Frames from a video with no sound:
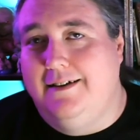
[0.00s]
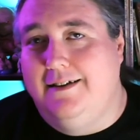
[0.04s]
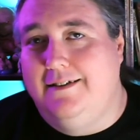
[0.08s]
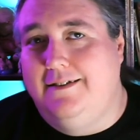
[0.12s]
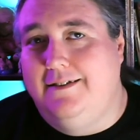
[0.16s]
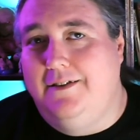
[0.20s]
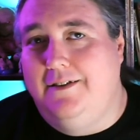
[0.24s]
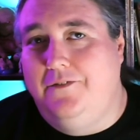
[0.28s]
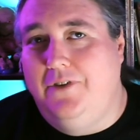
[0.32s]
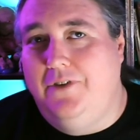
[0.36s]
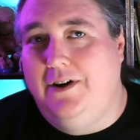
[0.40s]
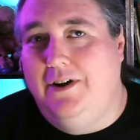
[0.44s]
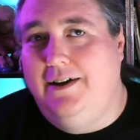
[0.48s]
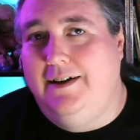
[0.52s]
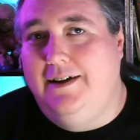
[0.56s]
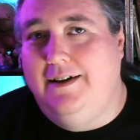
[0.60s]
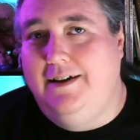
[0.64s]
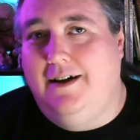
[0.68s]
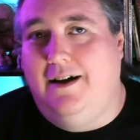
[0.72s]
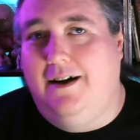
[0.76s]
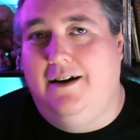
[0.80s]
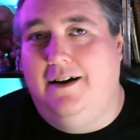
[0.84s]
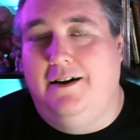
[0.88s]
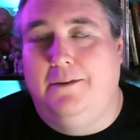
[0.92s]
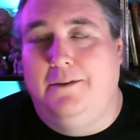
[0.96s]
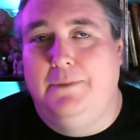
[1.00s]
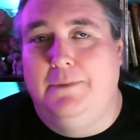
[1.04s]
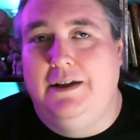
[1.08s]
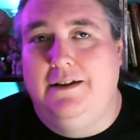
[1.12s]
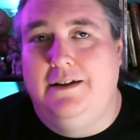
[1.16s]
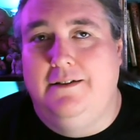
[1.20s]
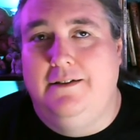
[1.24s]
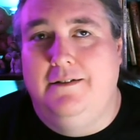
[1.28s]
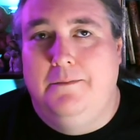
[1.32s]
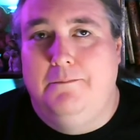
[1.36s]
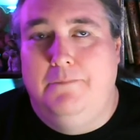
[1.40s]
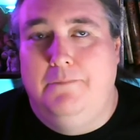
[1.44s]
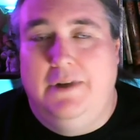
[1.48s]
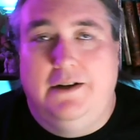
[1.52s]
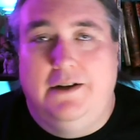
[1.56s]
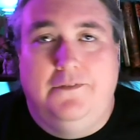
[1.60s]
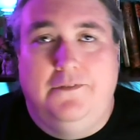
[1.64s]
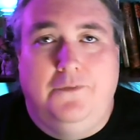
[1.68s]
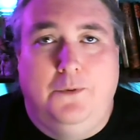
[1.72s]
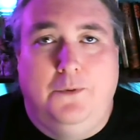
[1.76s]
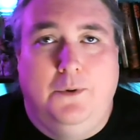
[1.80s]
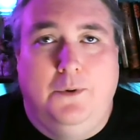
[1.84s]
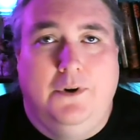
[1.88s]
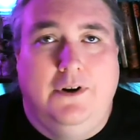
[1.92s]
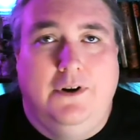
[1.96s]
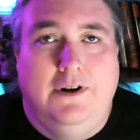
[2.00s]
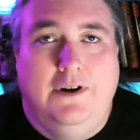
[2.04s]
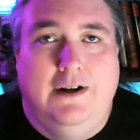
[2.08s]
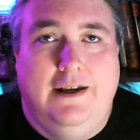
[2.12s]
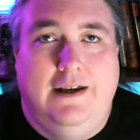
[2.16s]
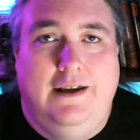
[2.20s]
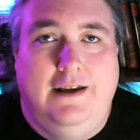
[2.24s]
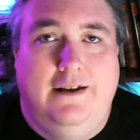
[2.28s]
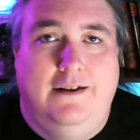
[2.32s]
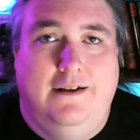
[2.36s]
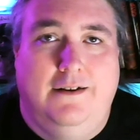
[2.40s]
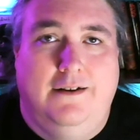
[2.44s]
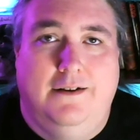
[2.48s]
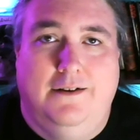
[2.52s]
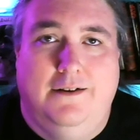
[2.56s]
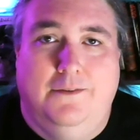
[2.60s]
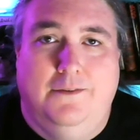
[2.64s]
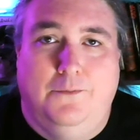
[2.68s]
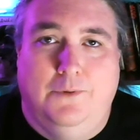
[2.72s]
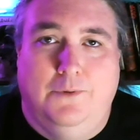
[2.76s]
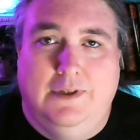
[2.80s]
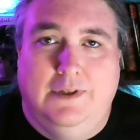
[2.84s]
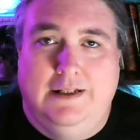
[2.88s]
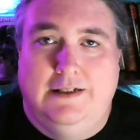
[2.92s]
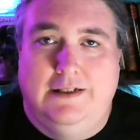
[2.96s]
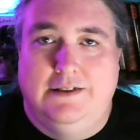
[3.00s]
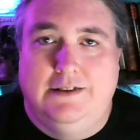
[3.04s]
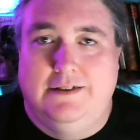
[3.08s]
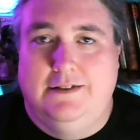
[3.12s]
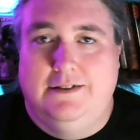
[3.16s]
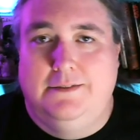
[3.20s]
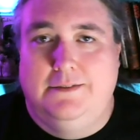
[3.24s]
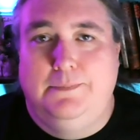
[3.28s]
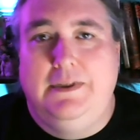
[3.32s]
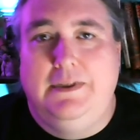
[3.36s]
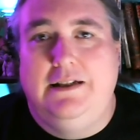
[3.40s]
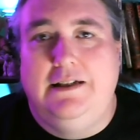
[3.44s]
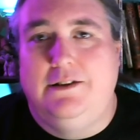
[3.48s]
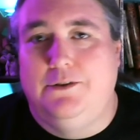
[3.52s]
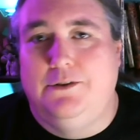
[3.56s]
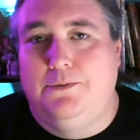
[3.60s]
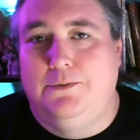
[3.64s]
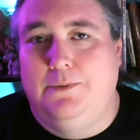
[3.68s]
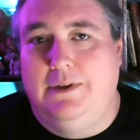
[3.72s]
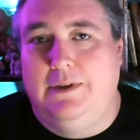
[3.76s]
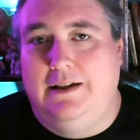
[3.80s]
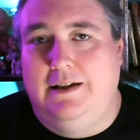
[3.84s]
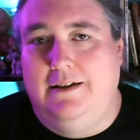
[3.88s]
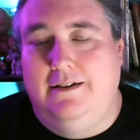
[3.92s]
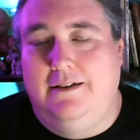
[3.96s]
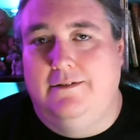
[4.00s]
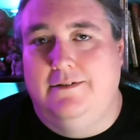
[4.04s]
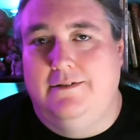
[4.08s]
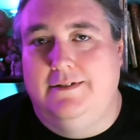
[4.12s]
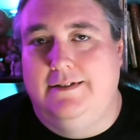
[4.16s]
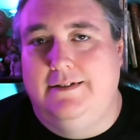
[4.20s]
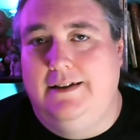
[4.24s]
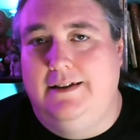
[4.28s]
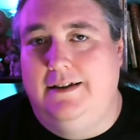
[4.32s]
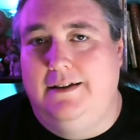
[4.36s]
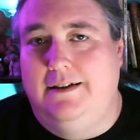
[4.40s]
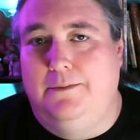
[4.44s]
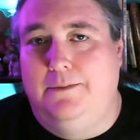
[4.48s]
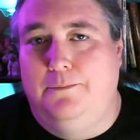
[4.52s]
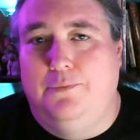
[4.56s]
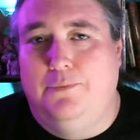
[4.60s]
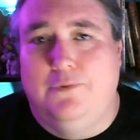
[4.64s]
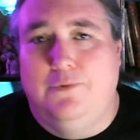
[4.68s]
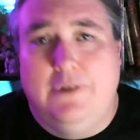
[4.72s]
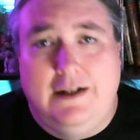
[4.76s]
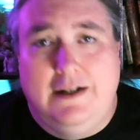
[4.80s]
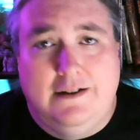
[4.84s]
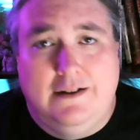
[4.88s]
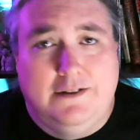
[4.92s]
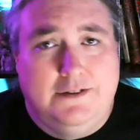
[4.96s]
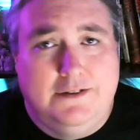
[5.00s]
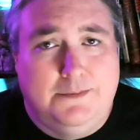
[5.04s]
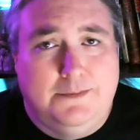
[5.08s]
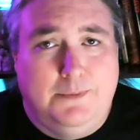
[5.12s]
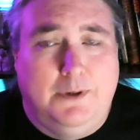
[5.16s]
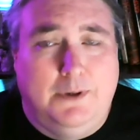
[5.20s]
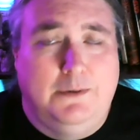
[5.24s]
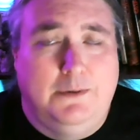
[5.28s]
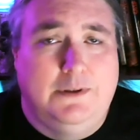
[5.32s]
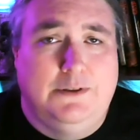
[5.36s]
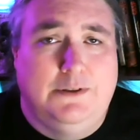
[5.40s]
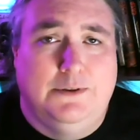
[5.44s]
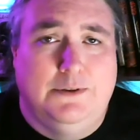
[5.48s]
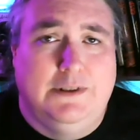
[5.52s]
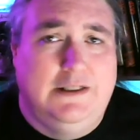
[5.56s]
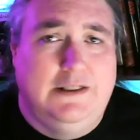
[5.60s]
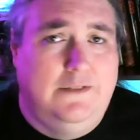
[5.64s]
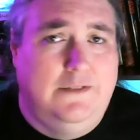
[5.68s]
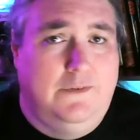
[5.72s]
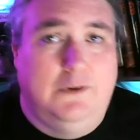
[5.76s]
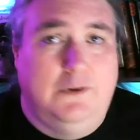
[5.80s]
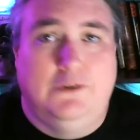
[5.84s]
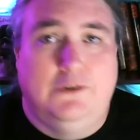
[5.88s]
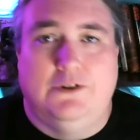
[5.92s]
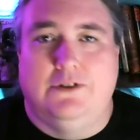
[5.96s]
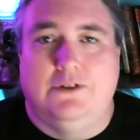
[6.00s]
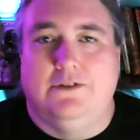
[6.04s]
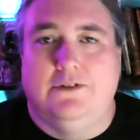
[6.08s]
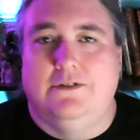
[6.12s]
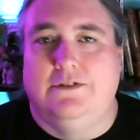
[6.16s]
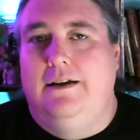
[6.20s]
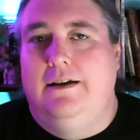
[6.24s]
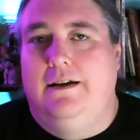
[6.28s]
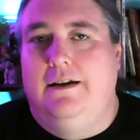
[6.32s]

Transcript: It's a very common metaphor in religious speech. We see it in prayers, poetry, devotionals.